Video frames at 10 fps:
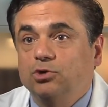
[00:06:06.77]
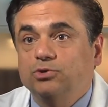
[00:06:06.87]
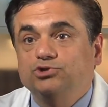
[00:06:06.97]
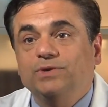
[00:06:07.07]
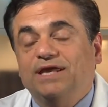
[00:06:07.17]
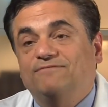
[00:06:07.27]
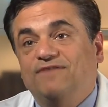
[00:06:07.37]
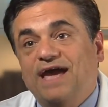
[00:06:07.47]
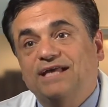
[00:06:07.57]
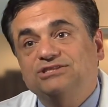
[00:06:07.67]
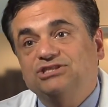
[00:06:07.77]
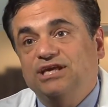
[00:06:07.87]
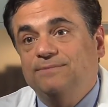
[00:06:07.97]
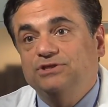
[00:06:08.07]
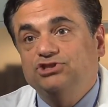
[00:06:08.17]
We're doing advanced
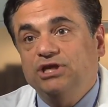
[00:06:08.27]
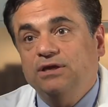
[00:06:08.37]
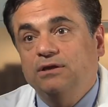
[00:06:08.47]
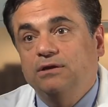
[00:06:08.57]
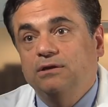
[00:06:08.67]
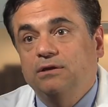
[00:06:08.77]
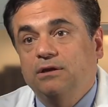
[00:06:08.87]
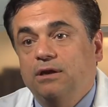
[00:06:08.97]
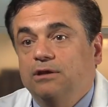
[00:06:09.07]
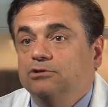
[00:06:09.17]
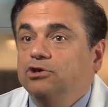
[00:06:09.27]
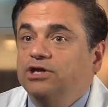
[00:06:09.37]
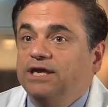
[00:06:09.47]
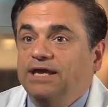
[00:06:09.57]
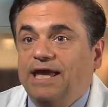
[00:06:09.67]
imaging, looking